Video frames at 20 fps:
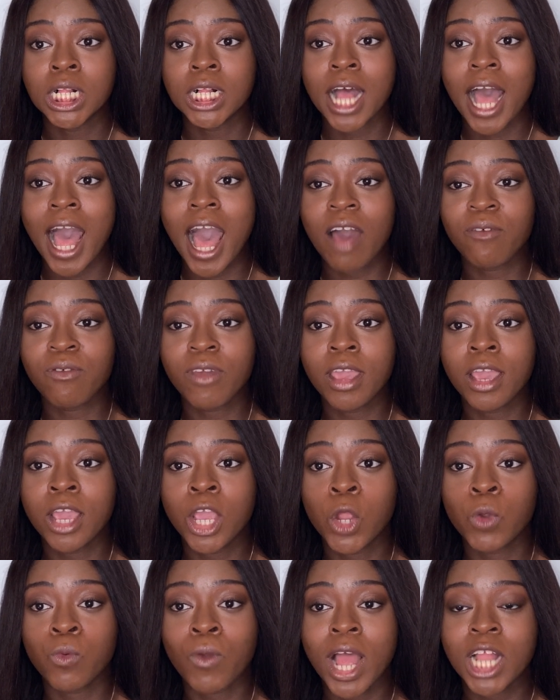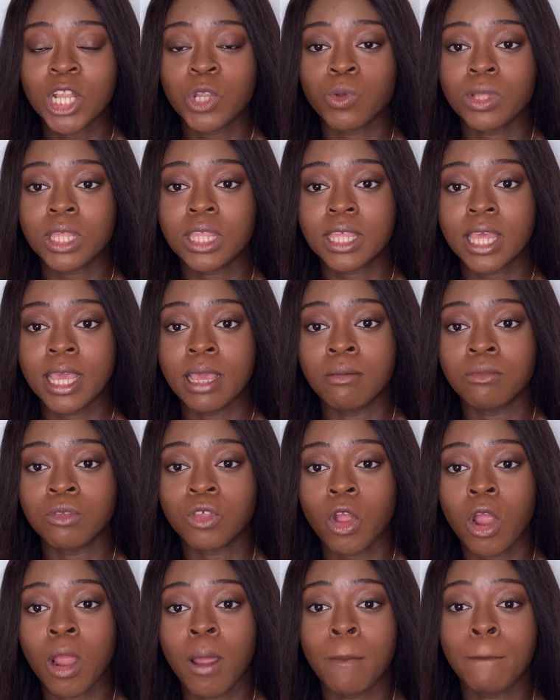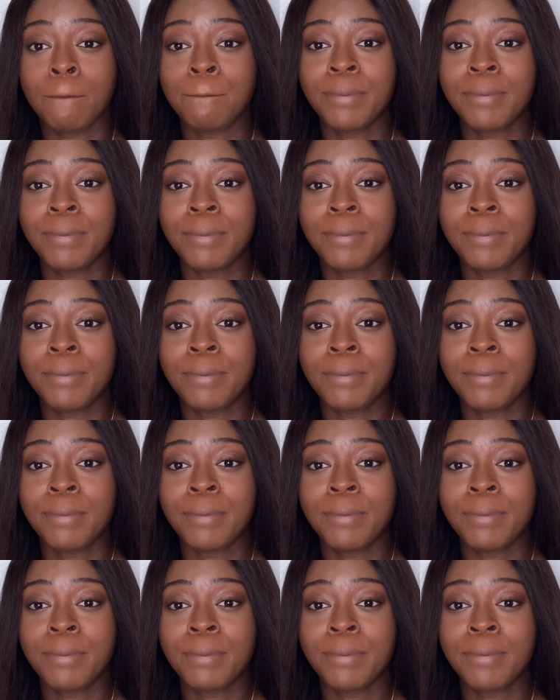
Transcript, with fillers: having graduate schemes are a